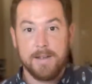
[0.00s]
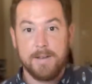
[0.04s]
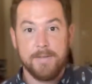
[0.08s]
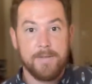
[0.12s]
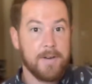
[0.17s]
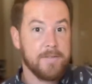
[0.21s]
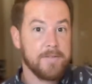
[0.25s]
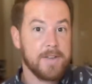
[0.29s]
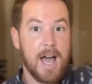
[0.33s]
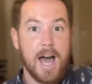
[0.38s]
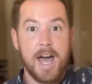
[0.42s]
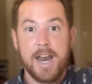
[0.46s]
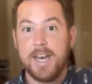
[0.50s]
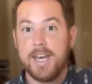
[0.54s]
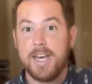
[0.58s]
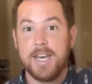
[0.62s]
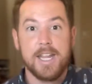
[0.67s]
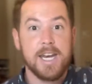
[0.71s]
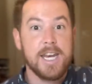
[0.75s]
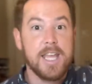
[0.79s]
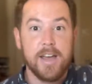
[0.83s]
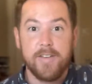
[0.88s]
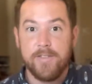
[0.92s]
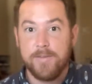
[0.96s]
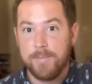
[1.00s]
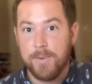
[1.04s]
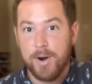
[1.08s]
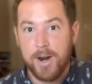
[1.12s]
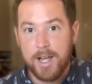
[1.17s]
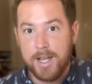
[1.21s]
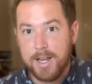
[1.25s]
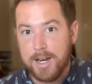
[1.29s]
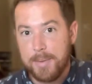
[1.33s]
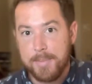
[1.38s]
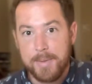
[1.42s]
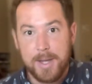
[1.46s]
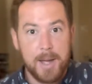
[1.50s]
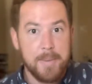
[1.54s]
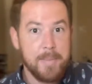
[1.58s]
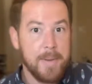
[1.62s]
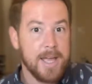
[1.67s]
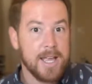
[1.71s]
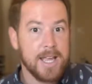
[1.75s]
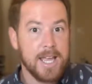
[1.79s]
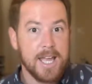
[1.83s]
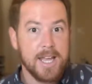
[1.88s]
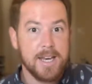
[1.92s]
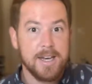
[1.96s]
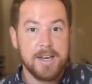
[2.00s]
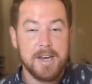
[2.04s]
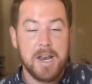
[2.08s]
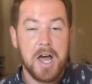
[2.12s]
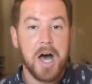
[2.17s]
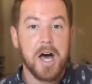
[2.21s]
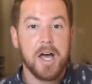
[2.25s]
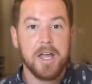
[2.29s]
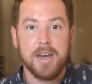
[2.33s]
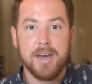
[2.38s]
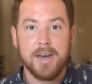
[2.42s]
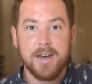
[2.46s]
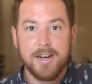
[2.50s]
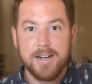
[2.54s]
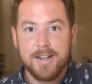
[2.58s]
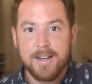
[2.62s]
I've gotten any of them right, I mean, I may get none.